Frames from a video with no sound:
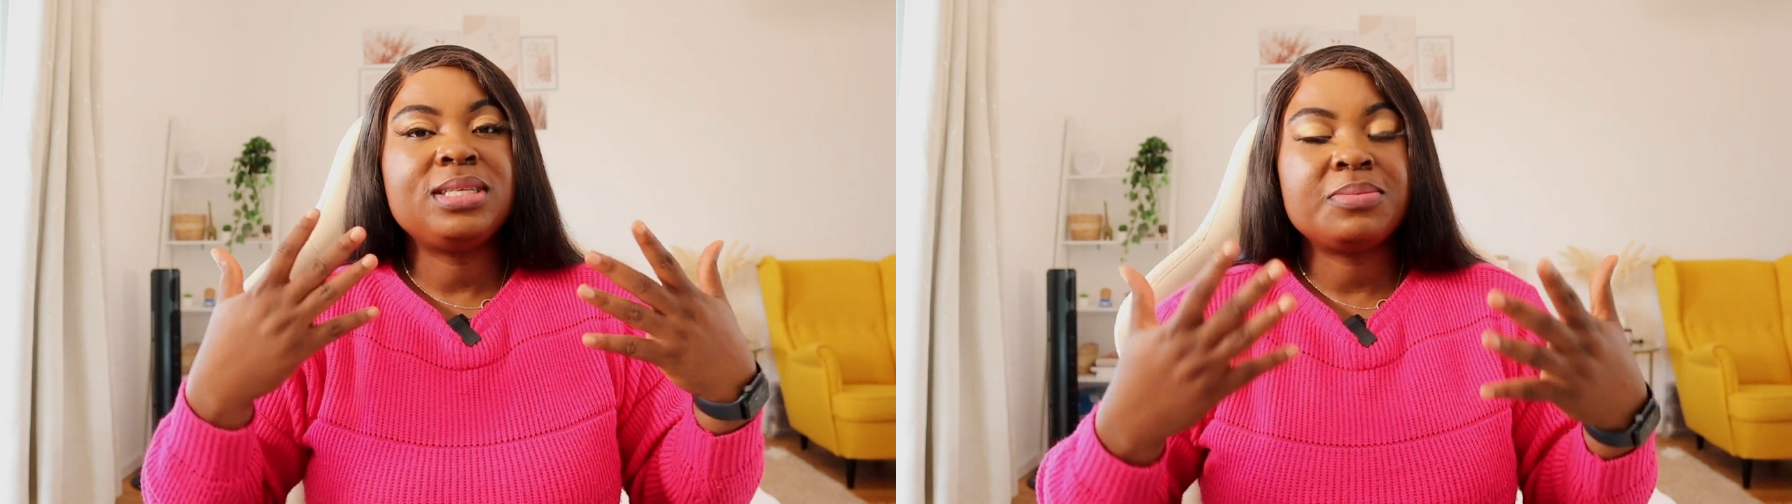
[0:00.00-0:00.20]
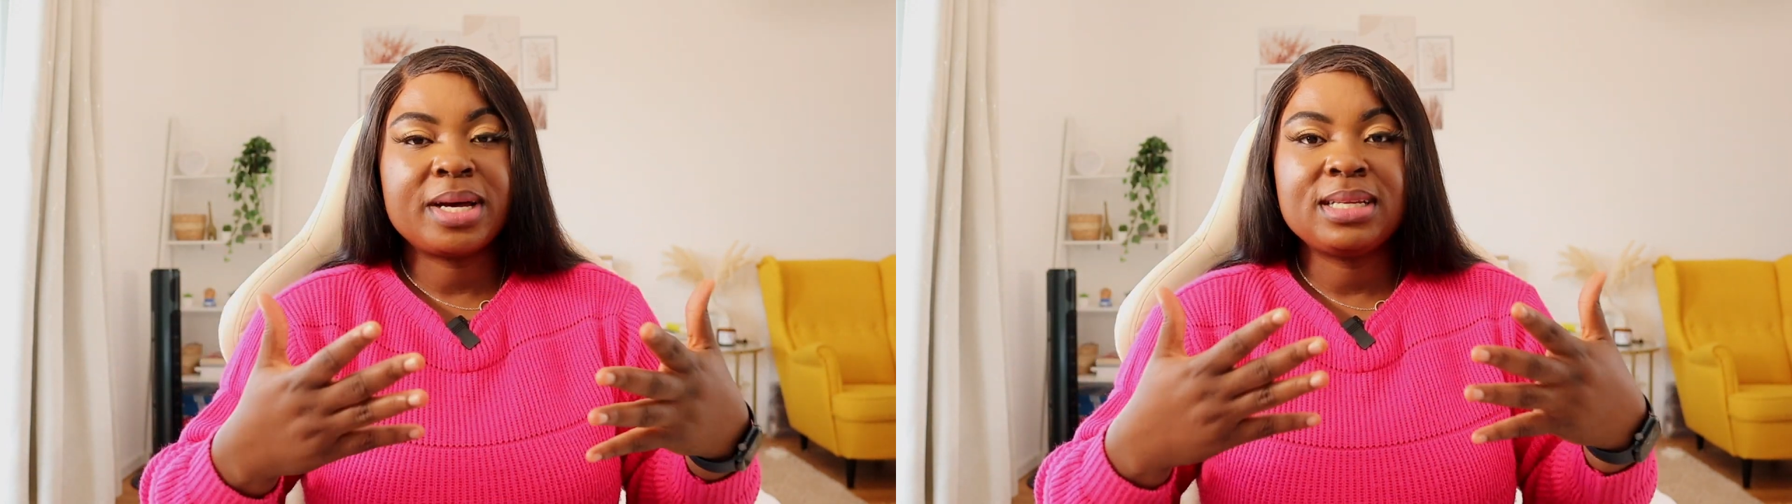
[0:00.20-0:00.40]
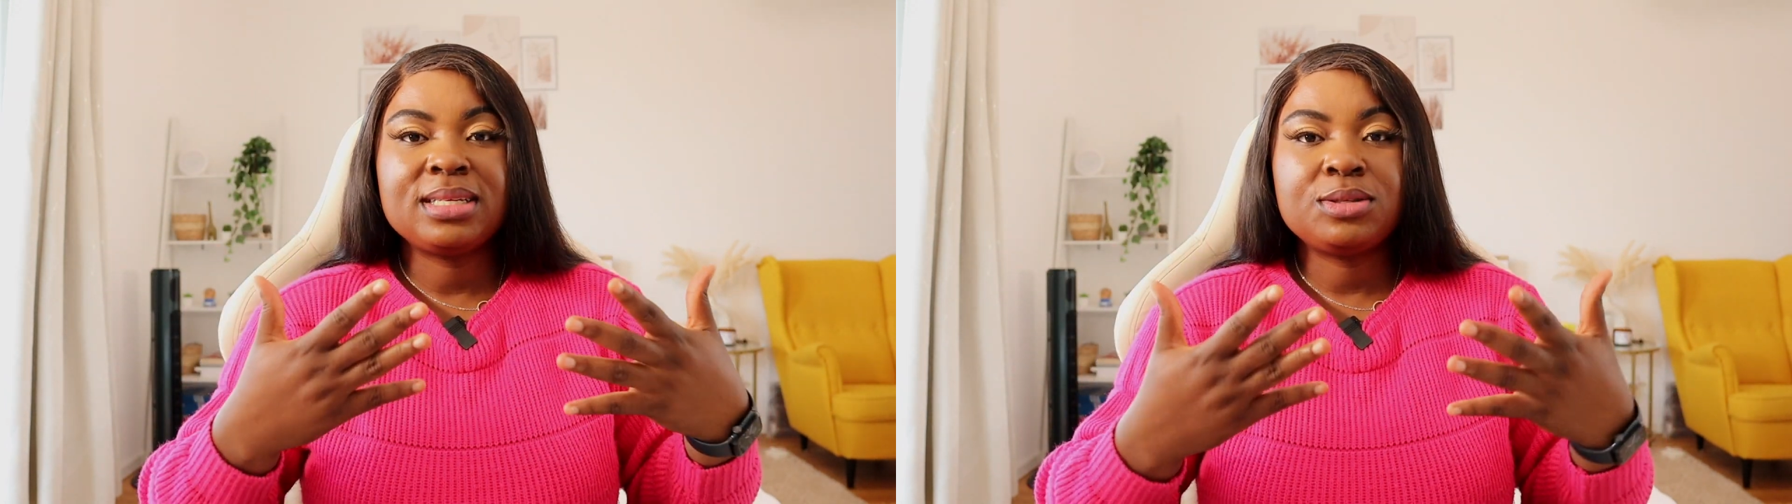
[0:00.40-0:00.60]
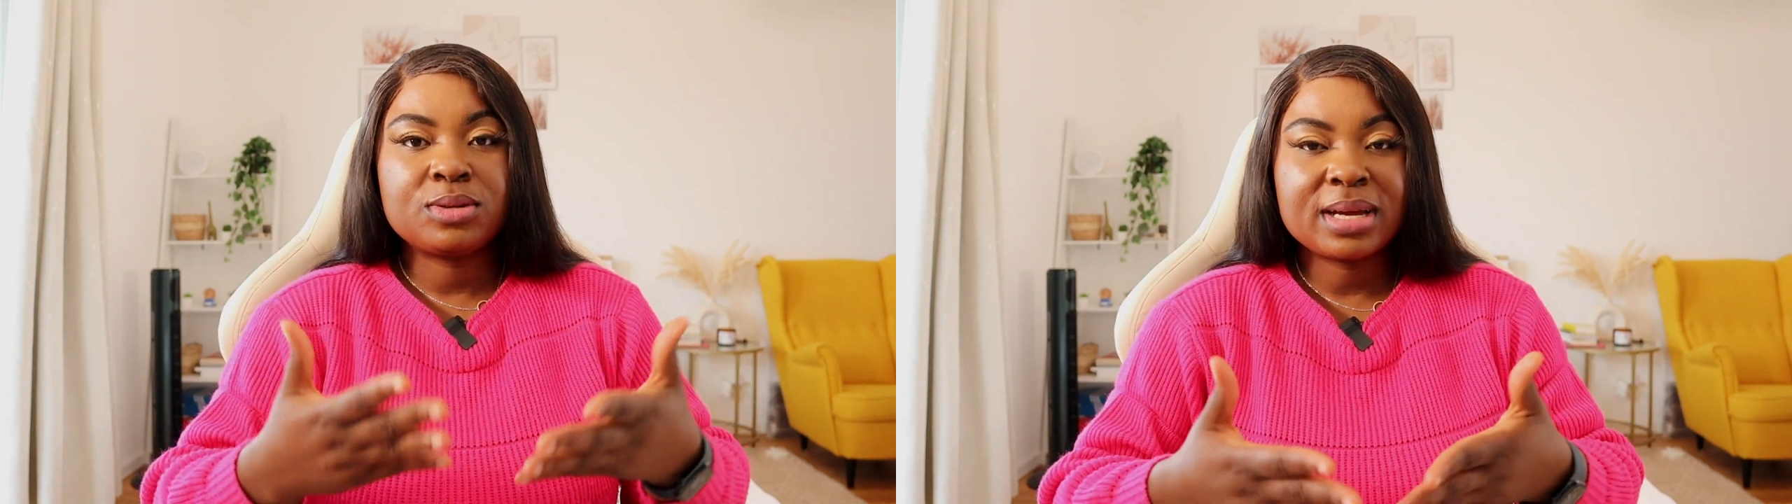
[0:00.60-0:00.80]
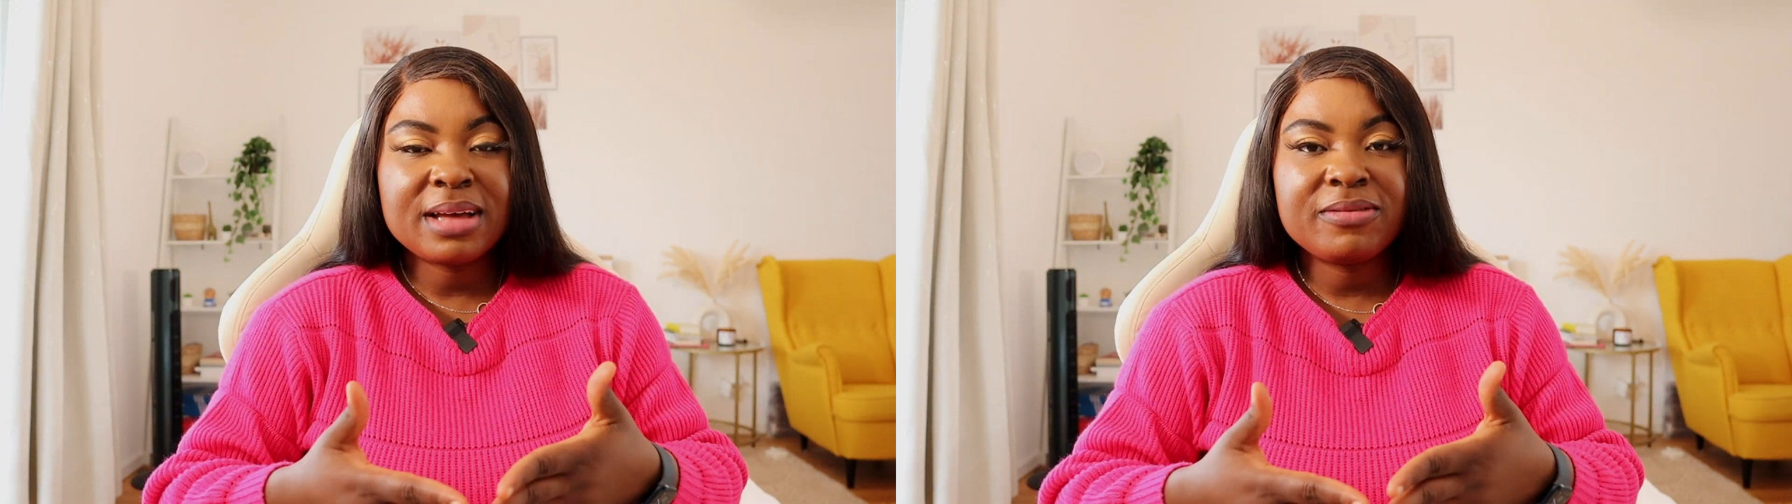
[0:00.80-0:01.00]
demanding
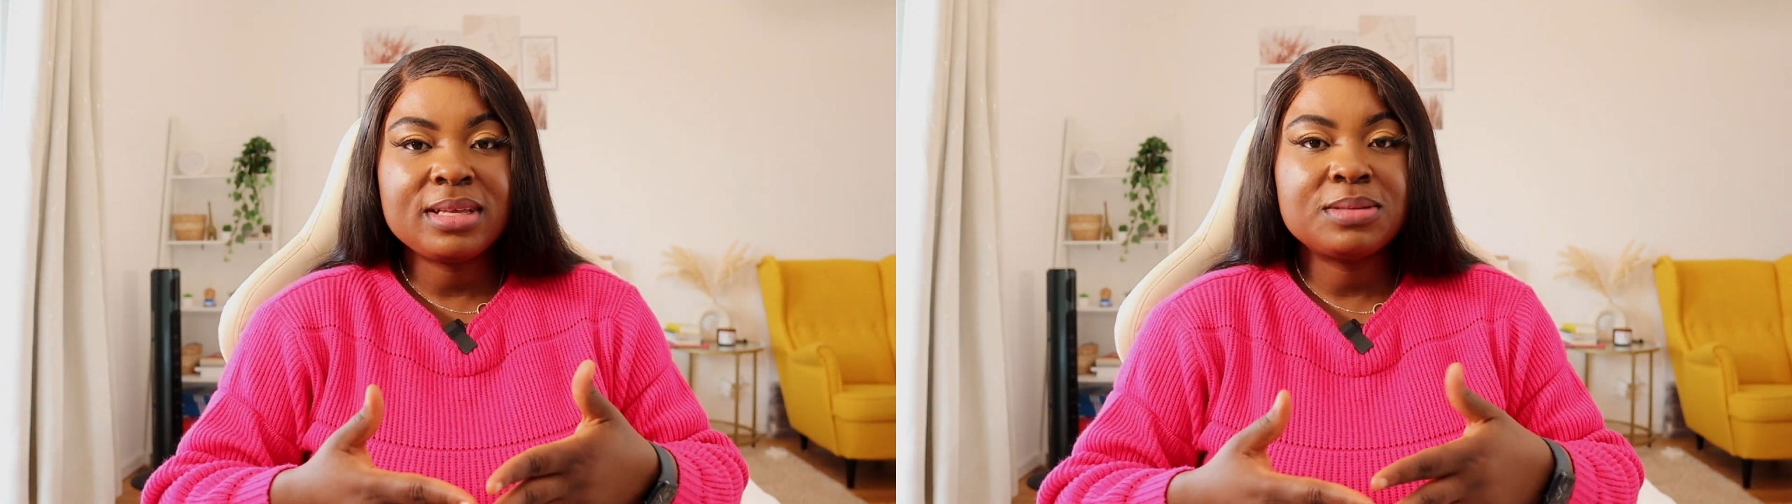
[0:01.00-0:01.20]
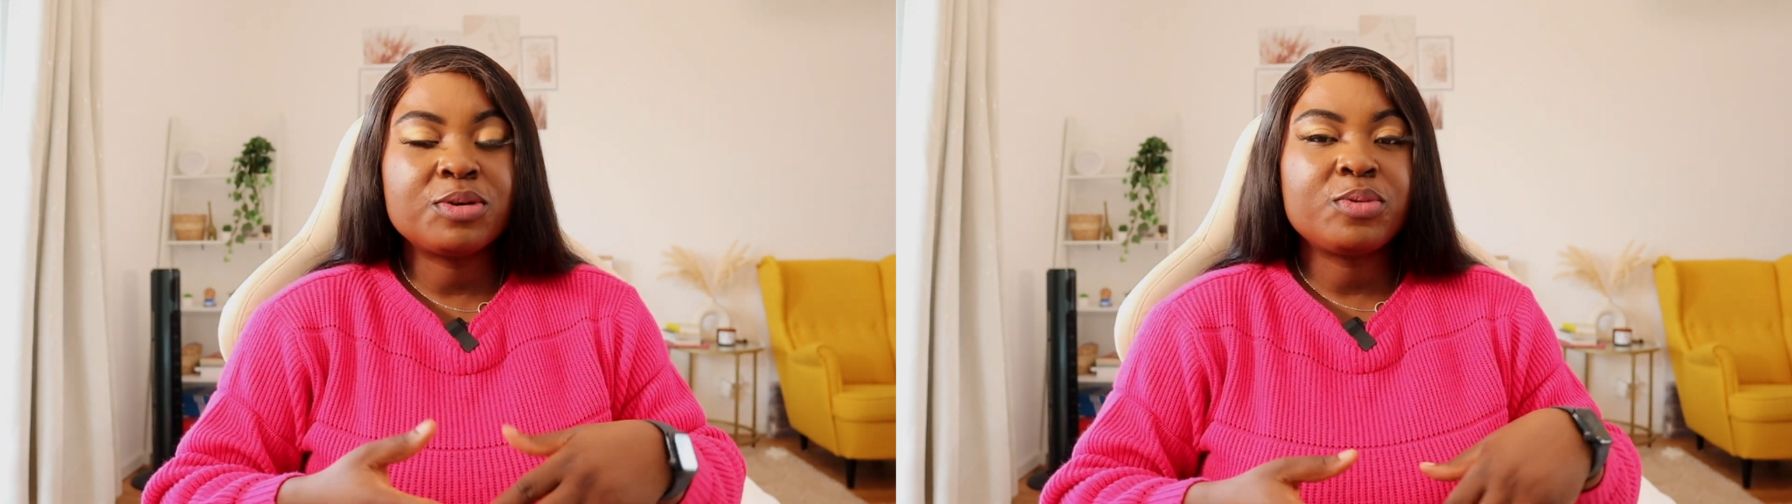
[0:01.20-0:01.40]
to have it,